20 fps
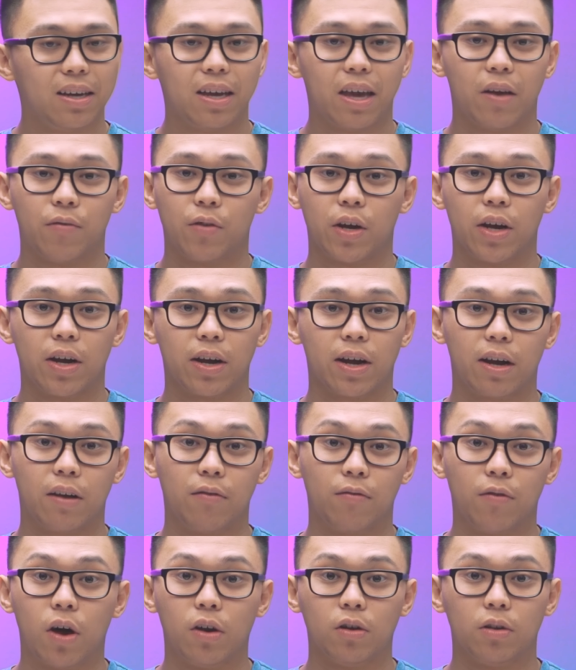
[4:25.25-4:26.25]
If you're hearing any
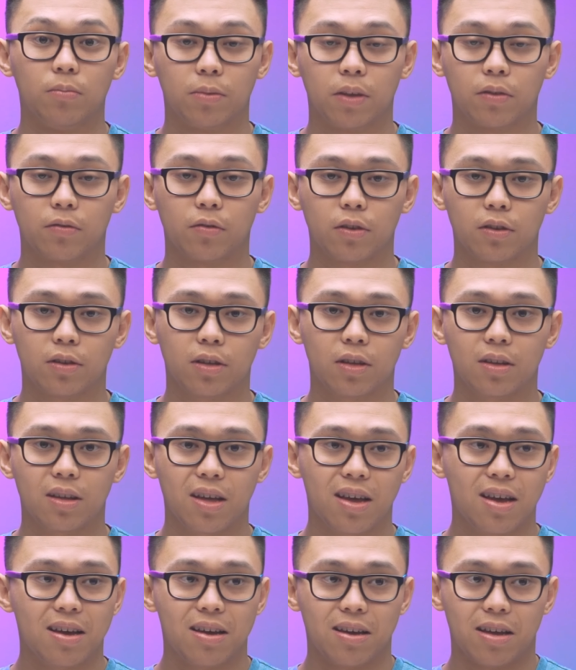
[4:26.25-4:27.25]
volume differences,
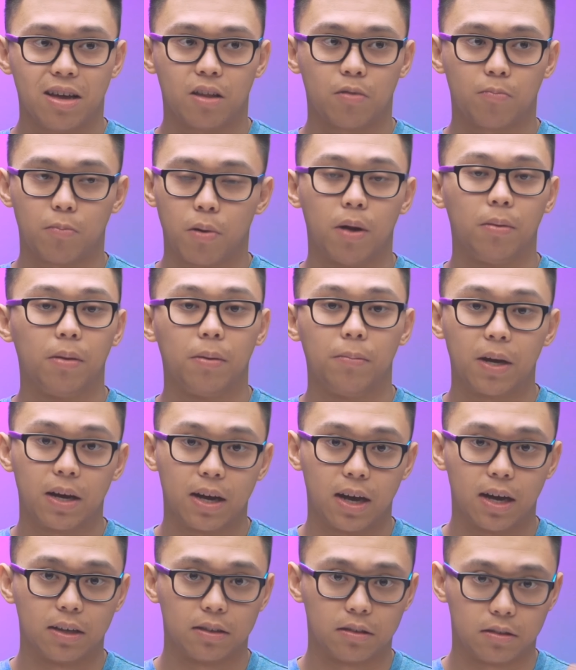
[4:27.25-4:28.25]
it's probably
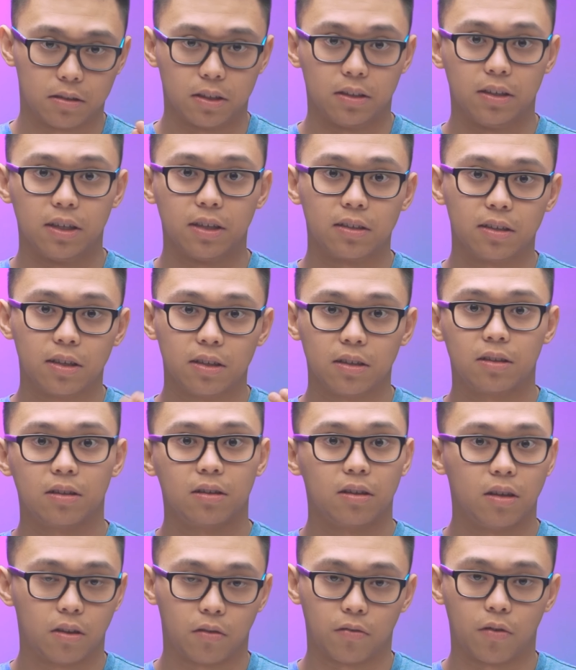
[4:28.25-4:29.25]
because the distance
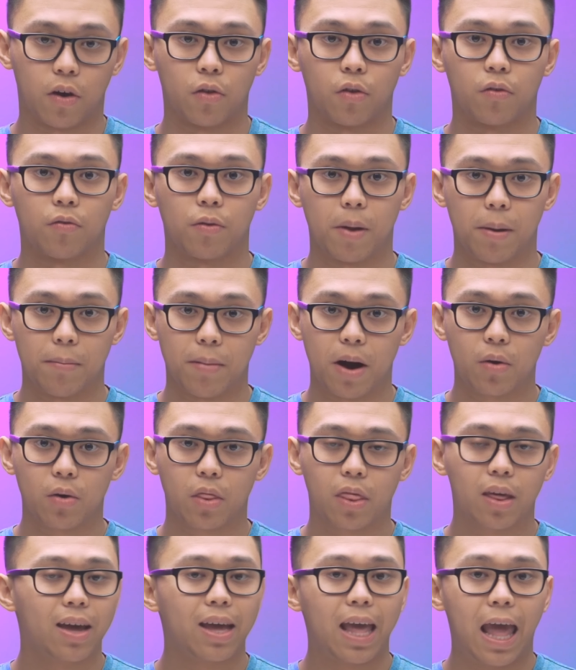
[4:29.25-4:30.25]
is farther from my
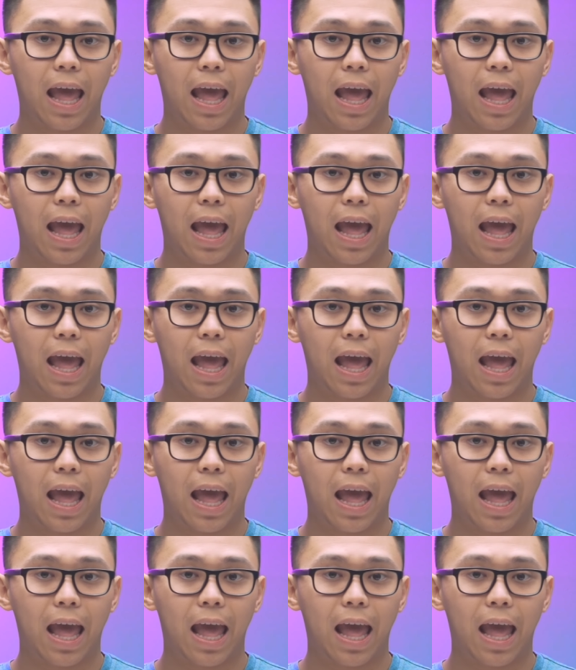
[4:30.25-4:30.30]
mouth